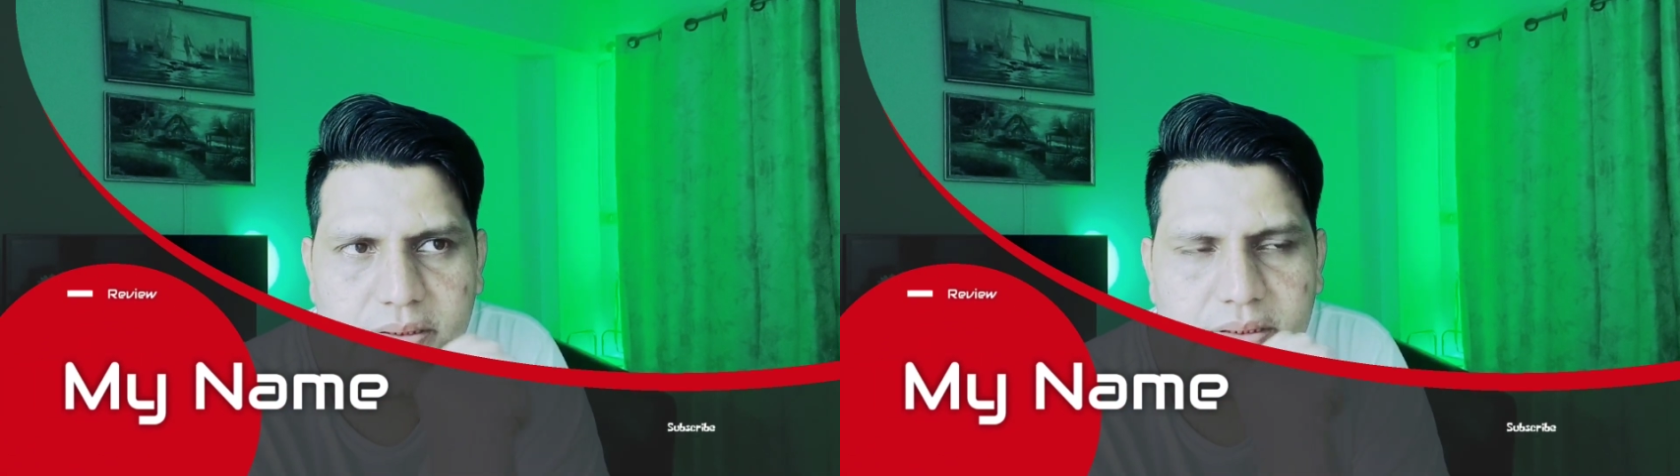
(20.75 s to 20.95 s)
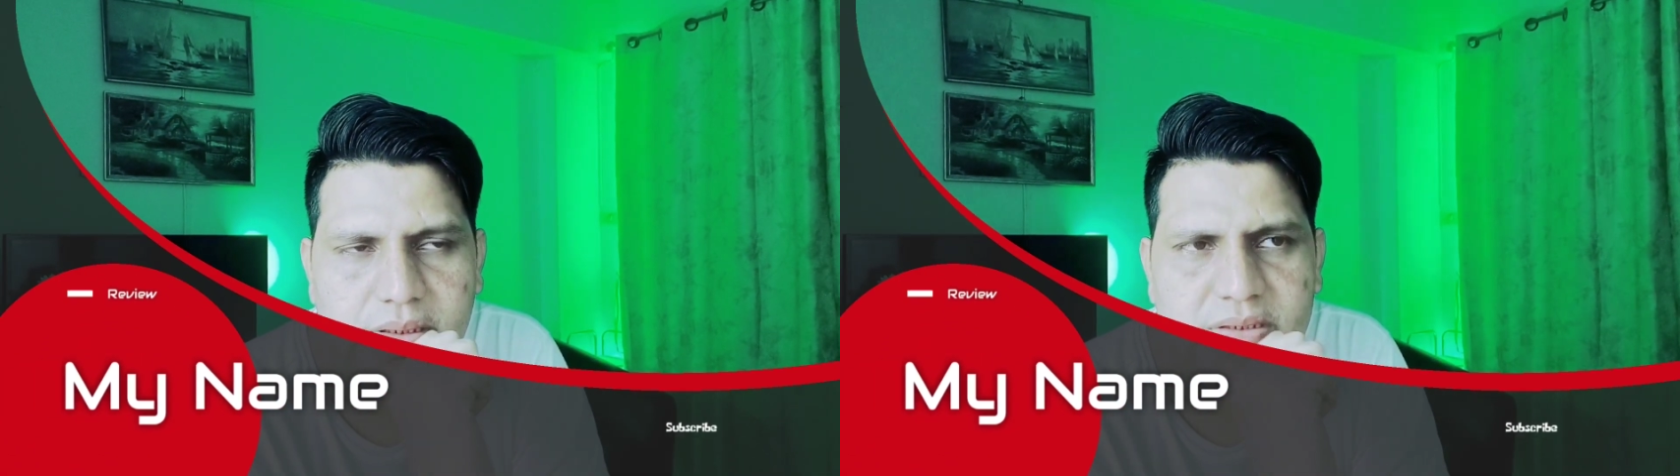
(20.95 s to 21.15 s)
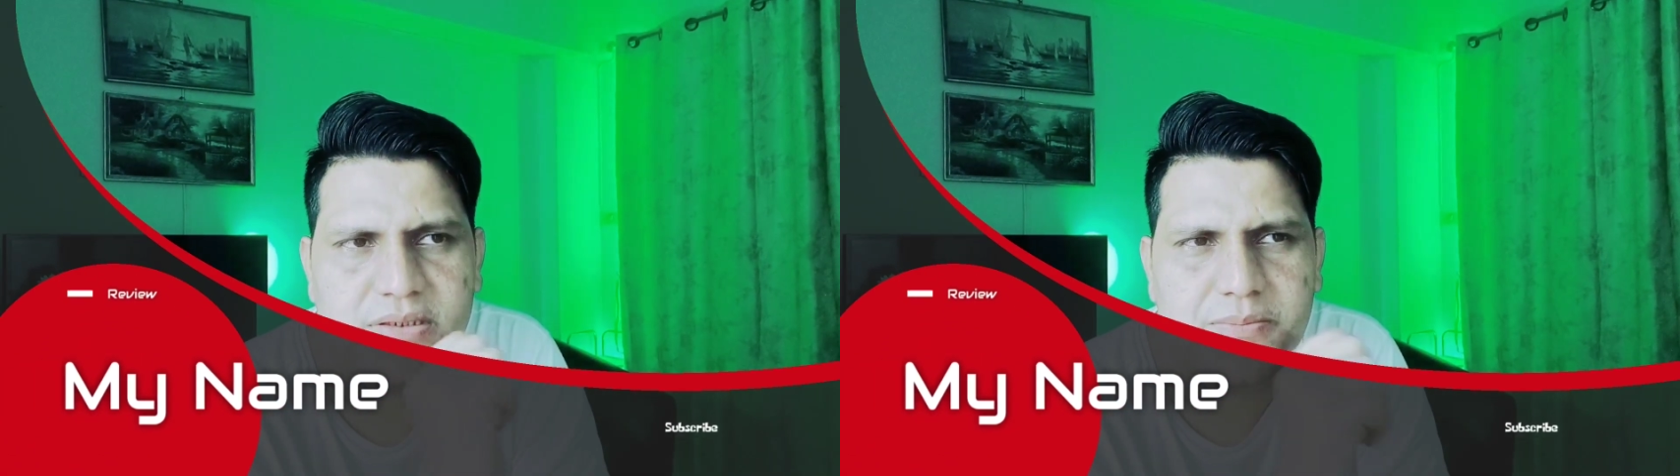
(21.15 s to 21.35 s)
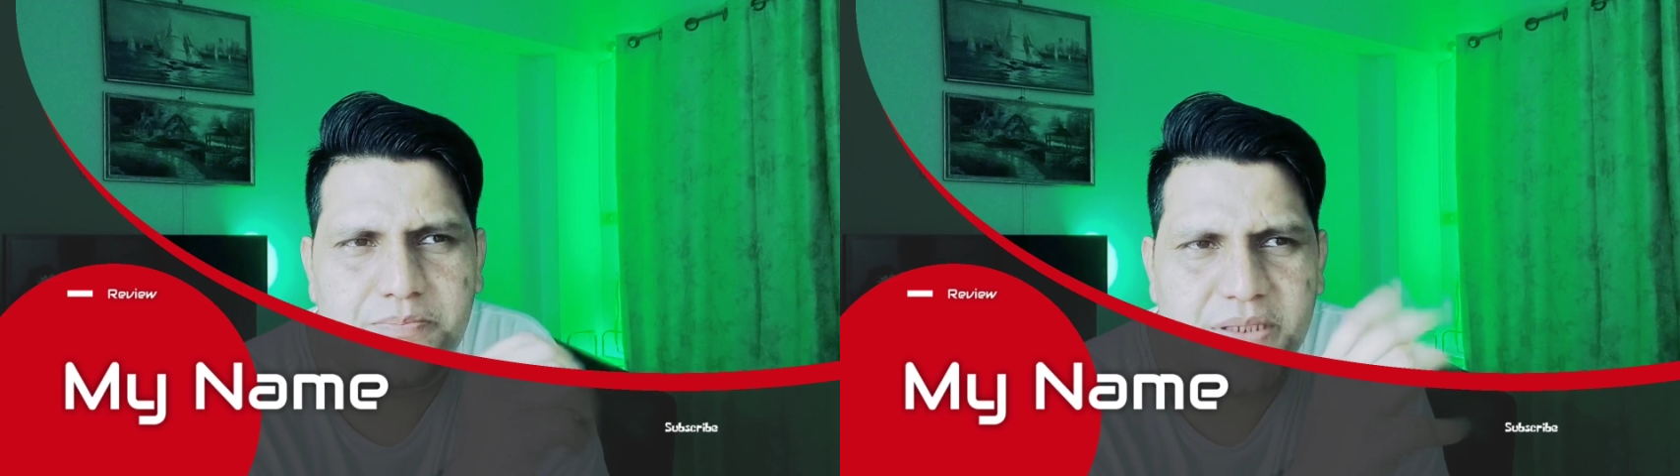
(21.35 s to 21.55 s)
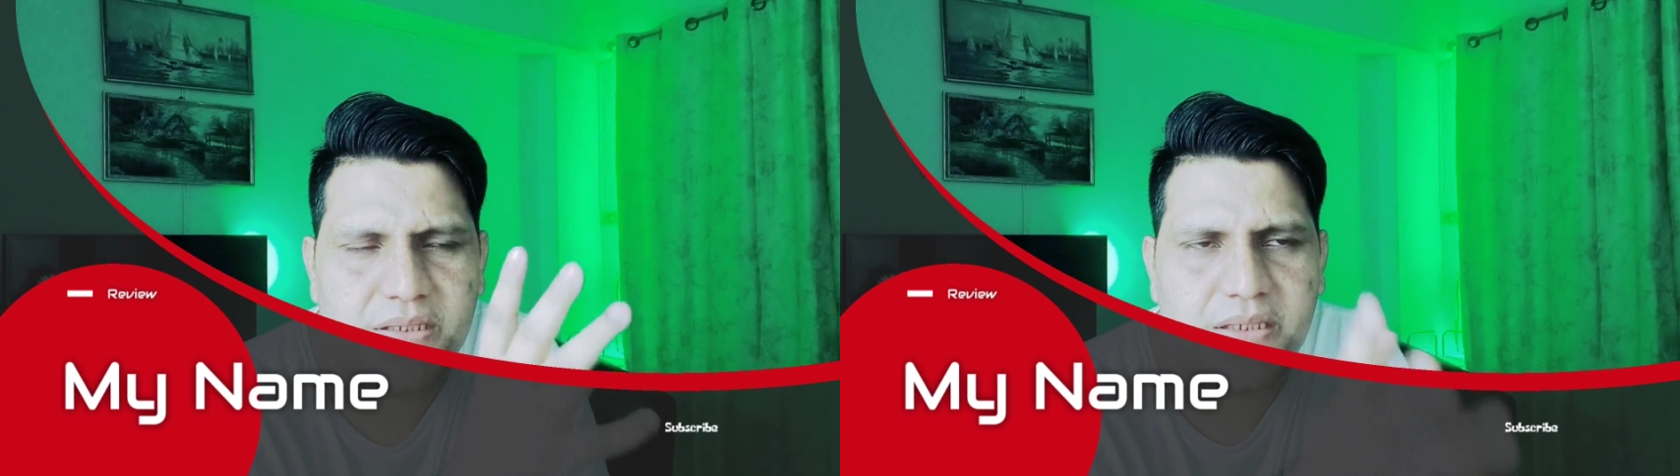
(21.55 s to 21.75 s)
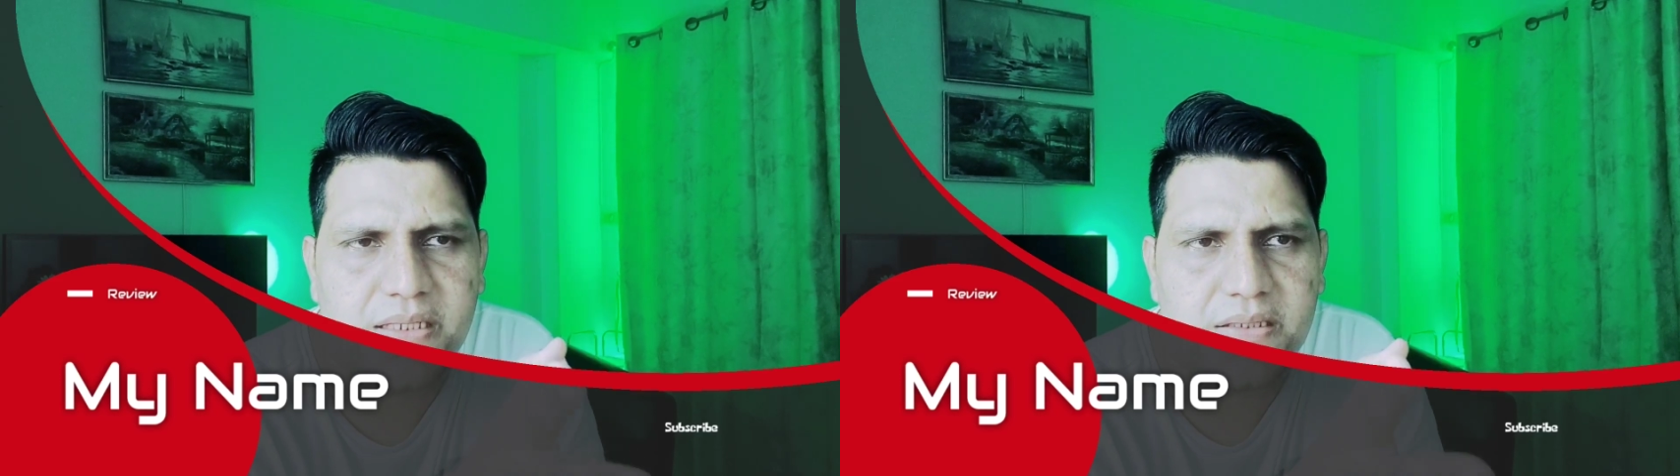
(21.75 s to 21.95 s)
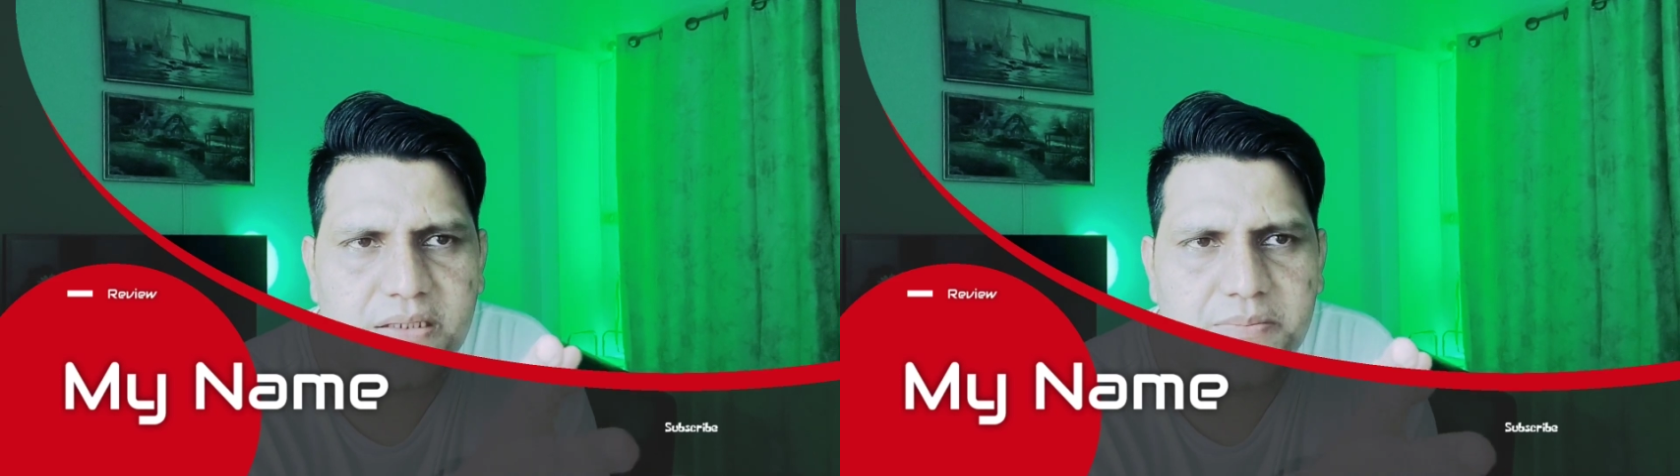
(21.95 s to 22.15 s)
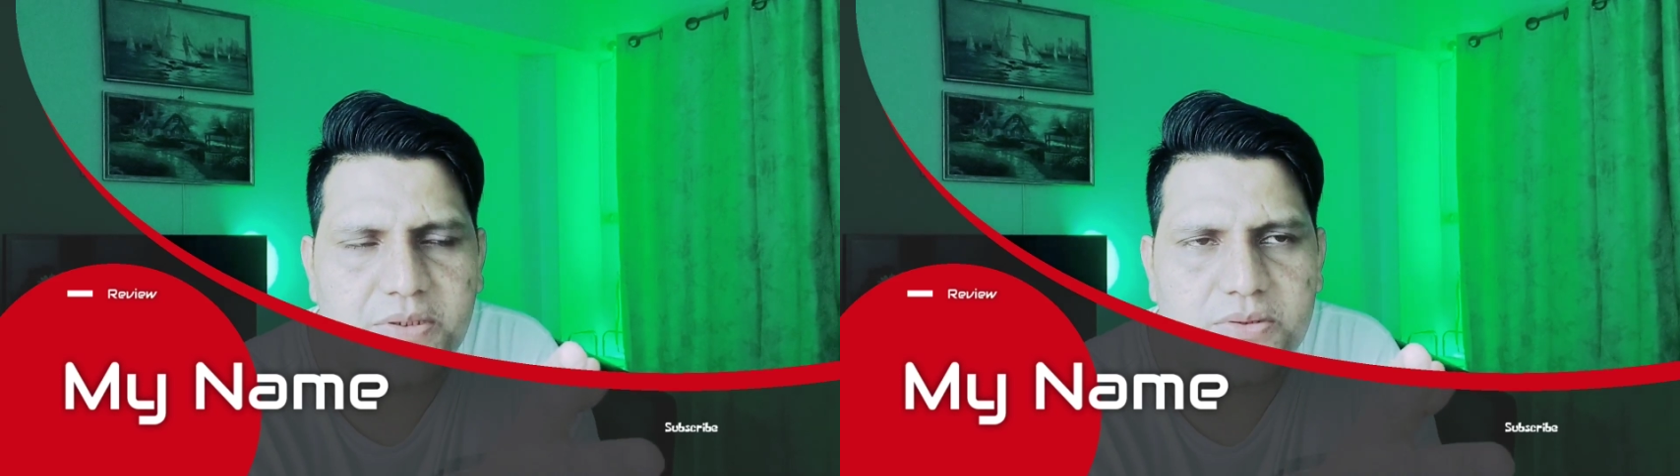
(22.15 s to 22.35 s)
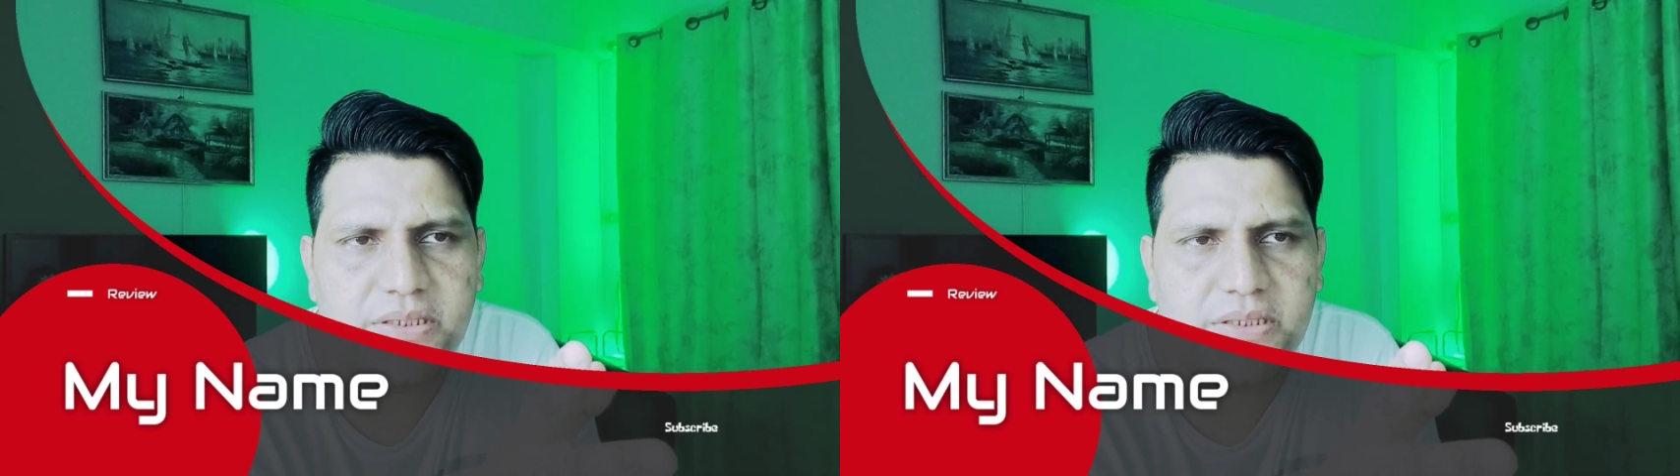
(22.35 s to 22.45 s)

it's a bit lengthy because